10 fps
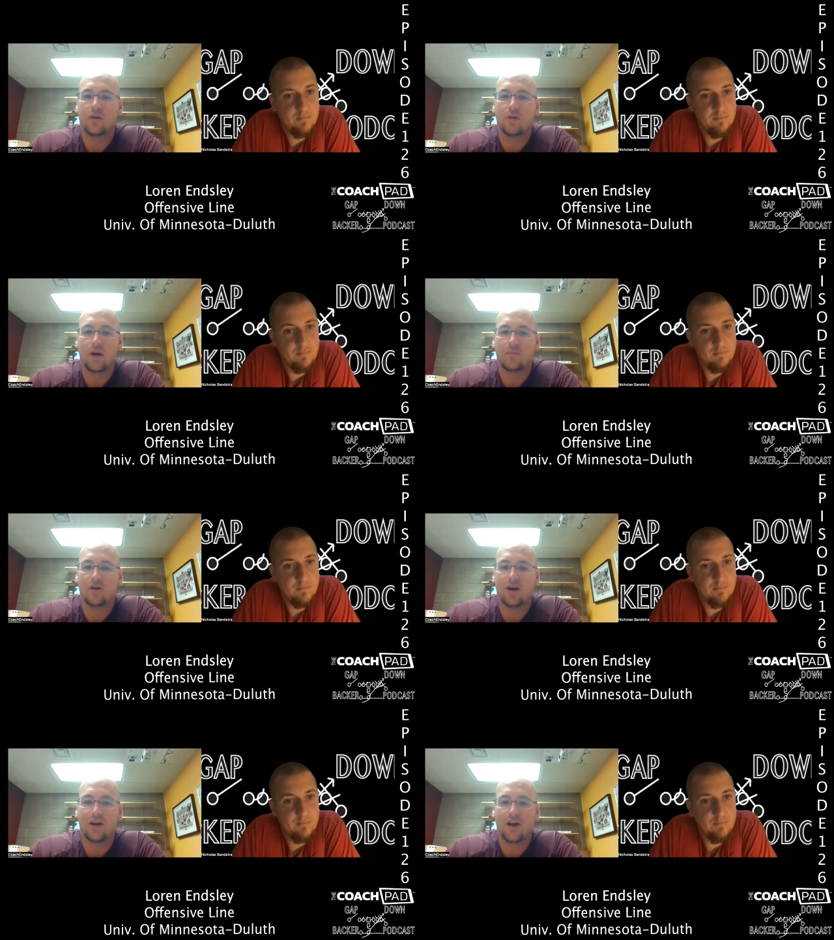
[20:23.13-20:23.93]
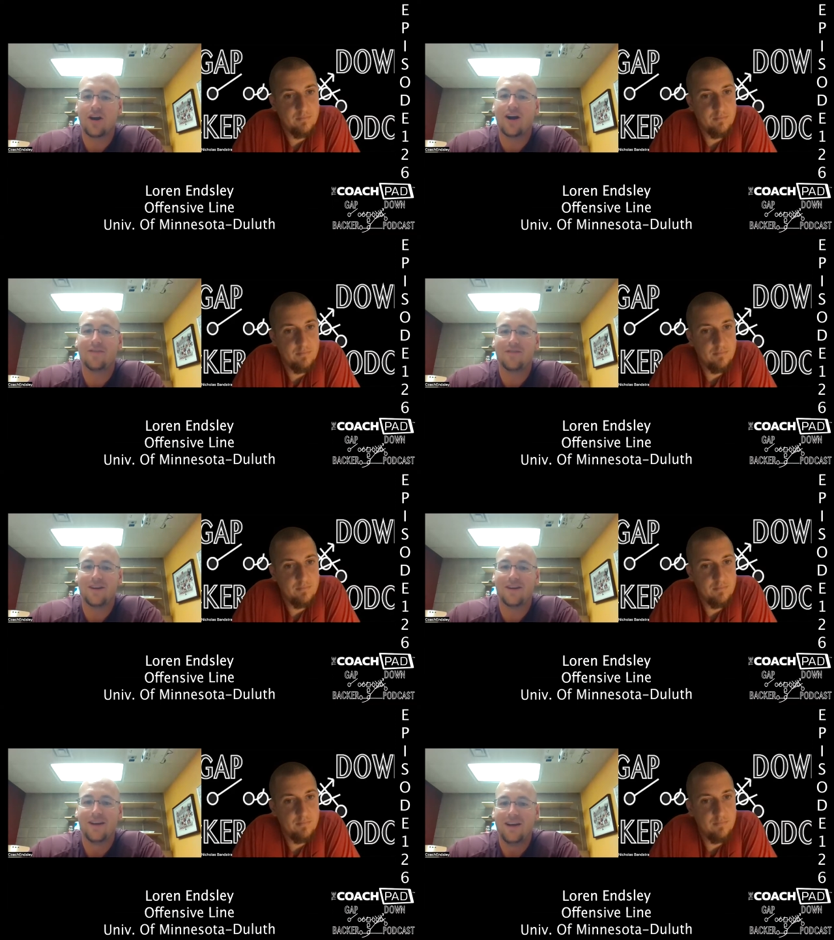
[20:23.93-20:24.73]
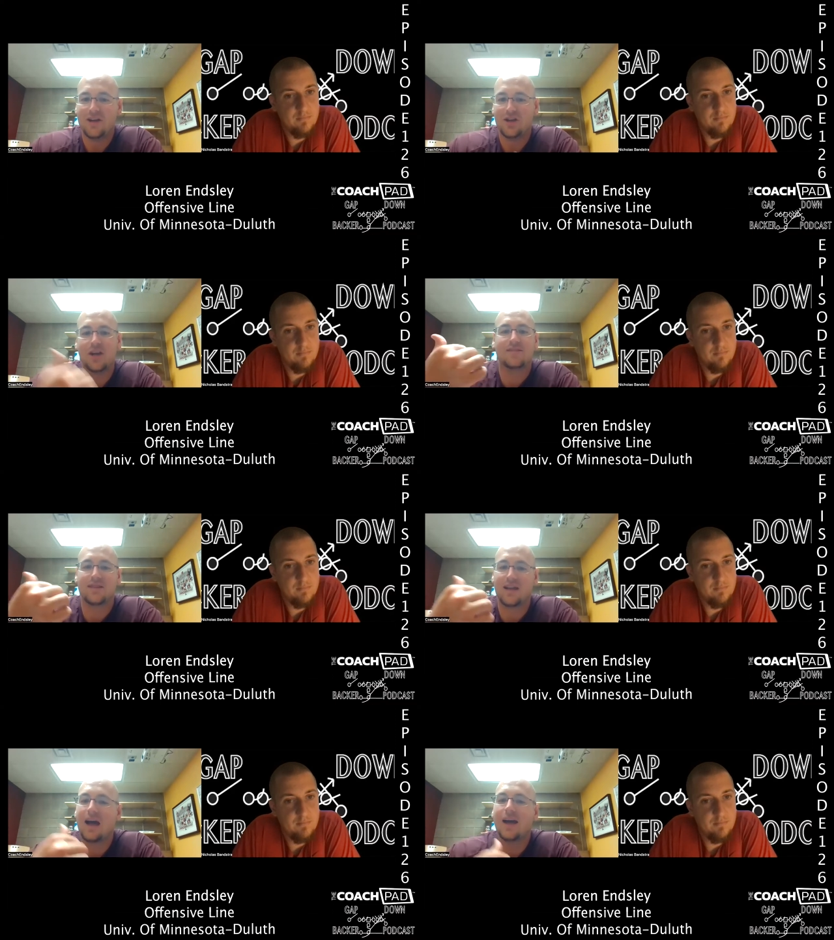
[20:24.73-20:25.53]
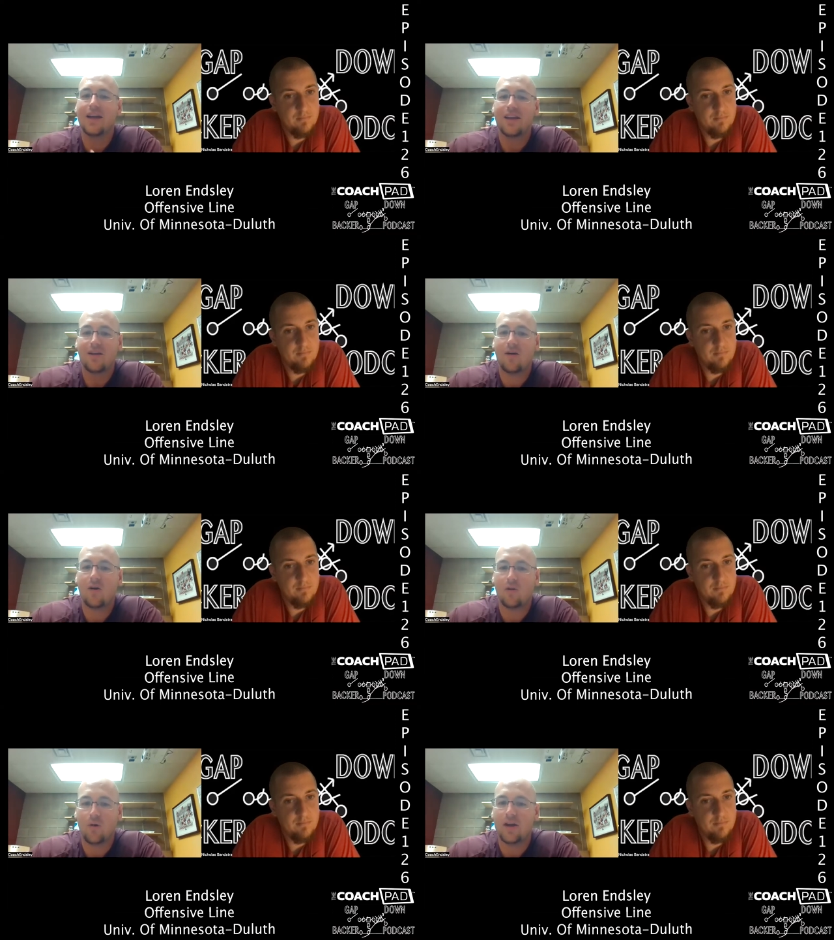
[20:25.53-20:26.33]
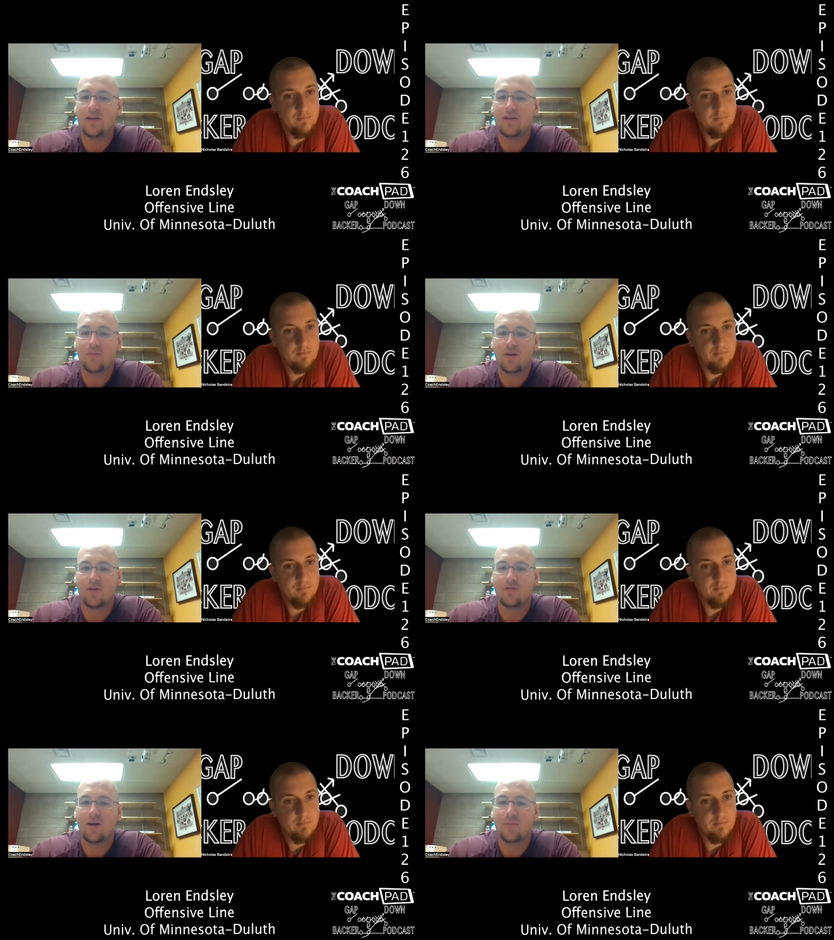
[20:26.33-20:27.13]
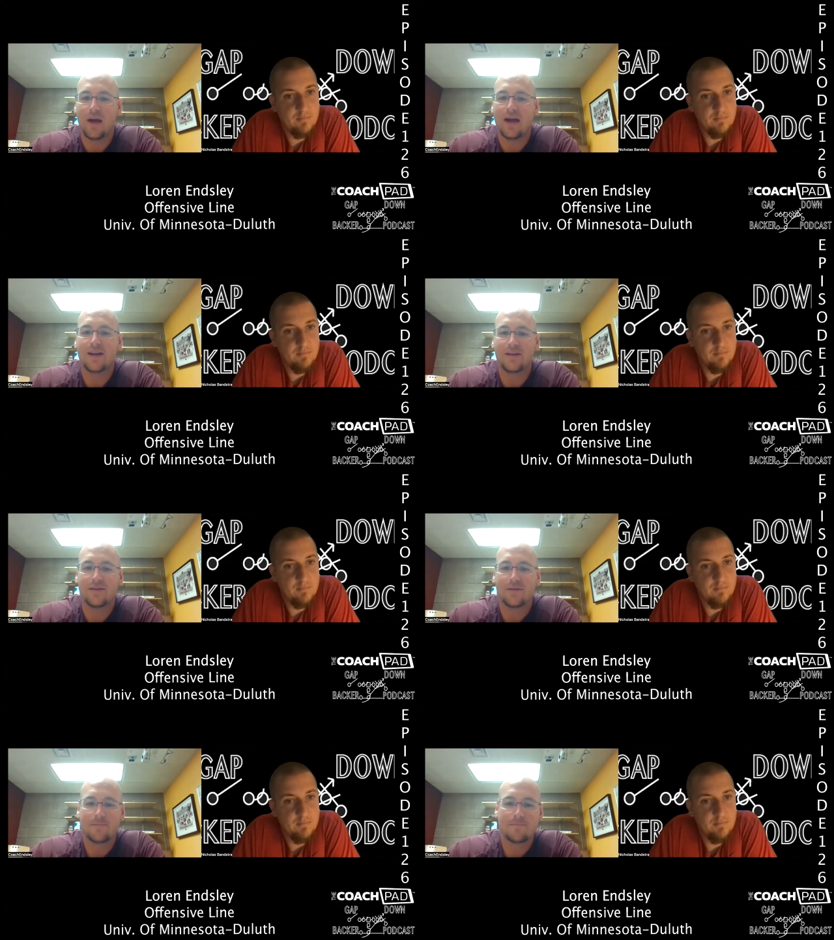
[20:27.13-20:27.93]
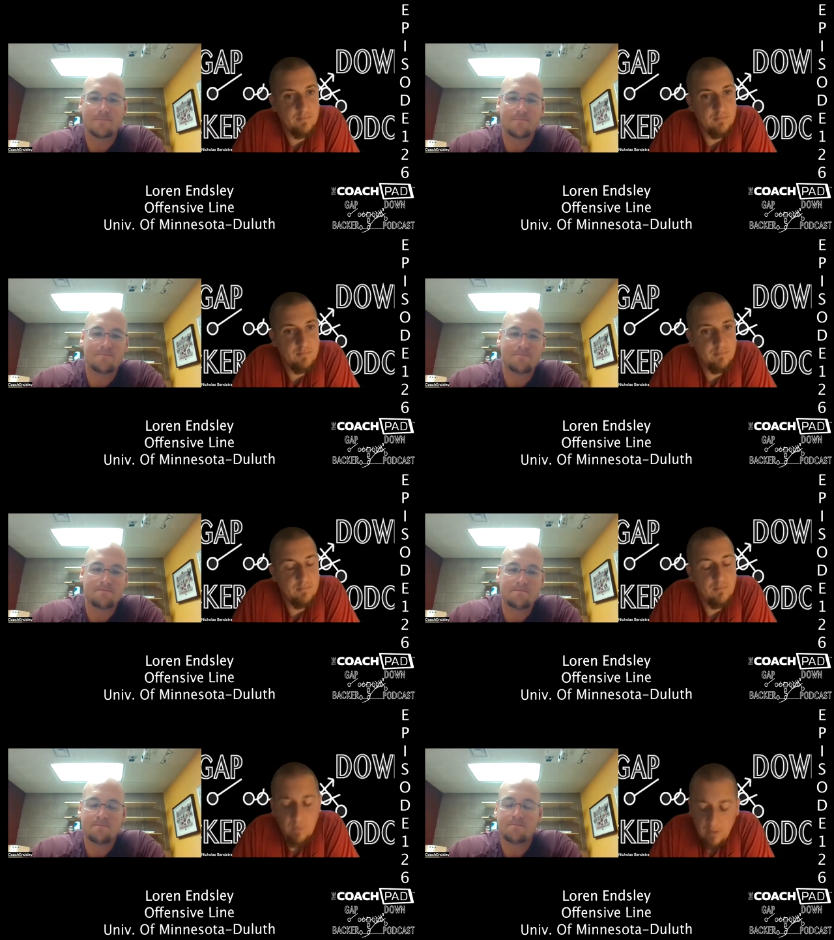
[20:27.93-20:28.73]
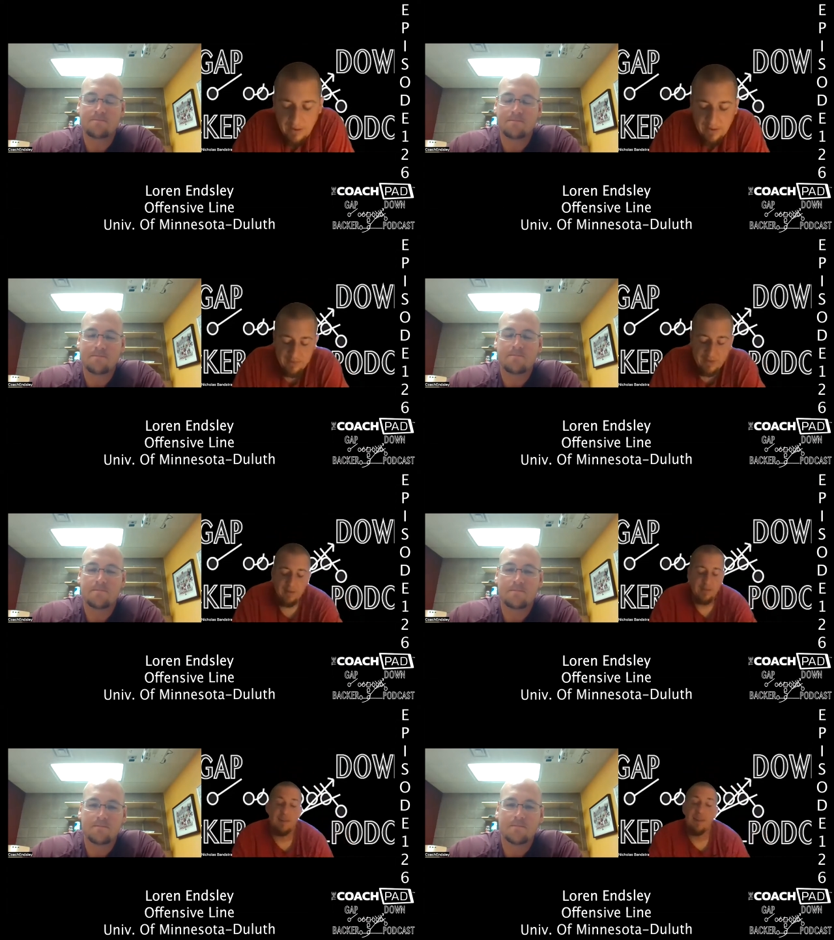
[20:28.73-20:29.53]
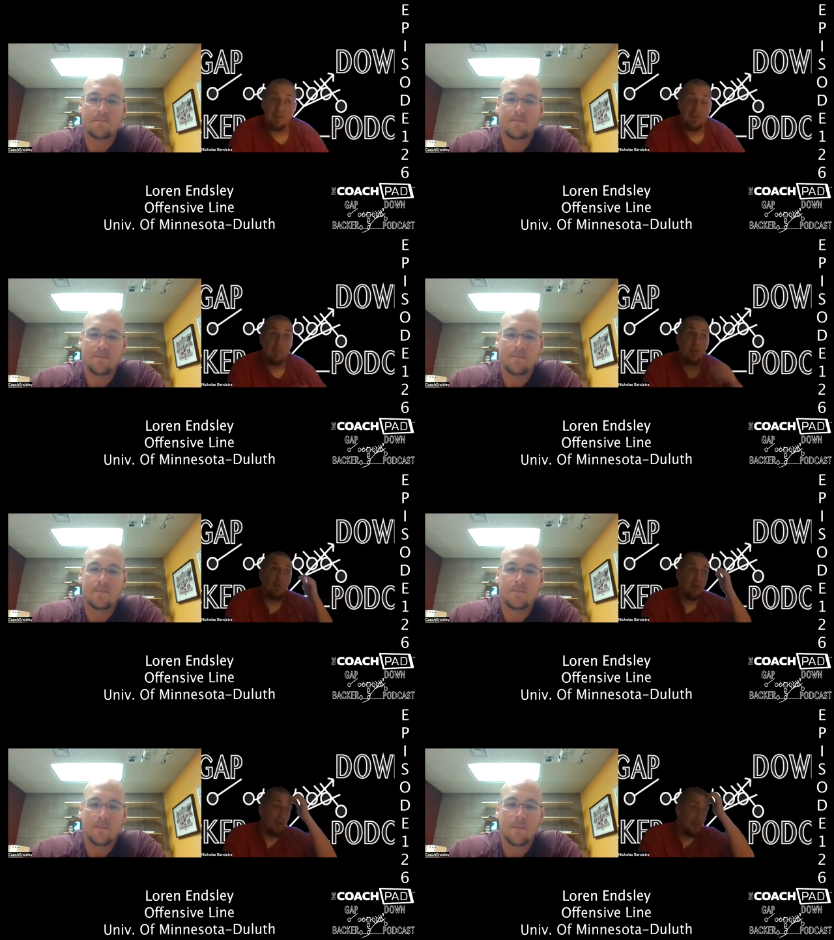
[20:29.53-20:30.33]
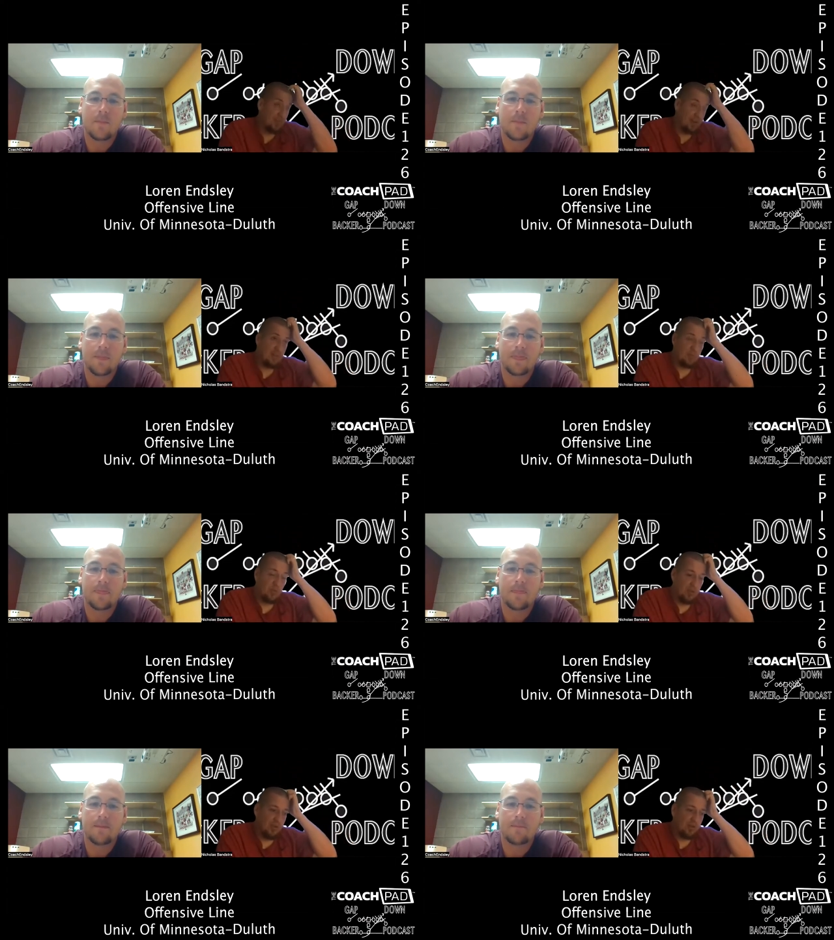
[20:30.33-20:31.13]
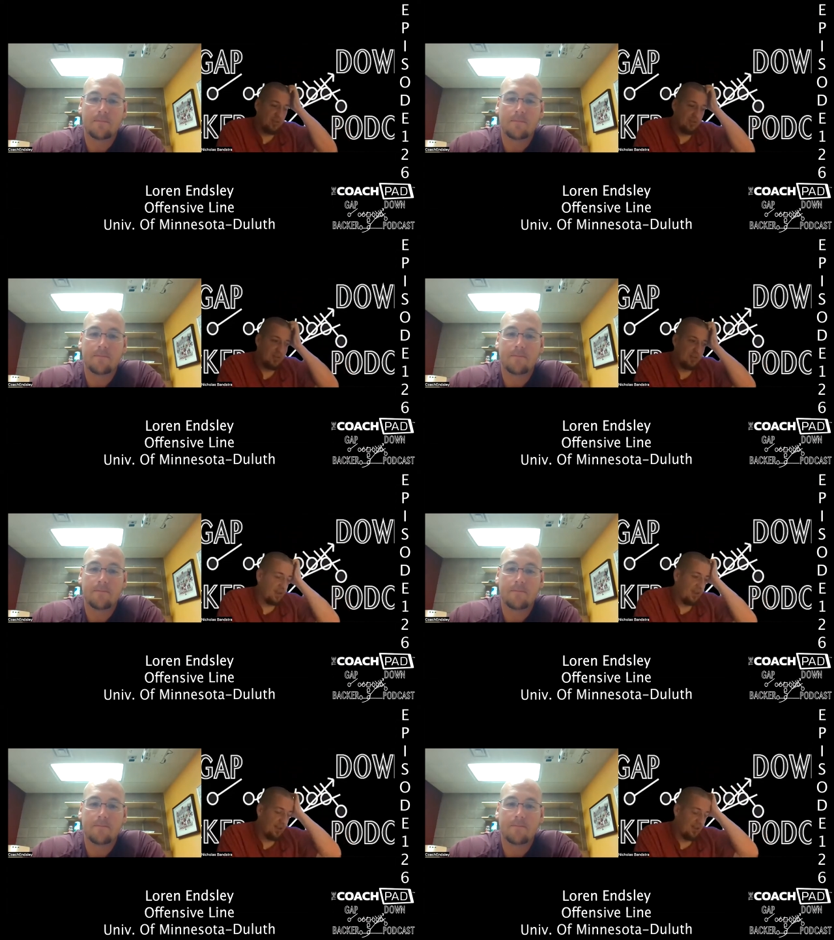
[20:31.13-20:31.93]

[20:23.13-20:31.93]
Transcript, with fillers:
Speaker 1: though when I'm trying to cut off than chase the guy all the way into where the running back is.
Speaker 2: I get that, and like I said, Mirabal also has a really good clinic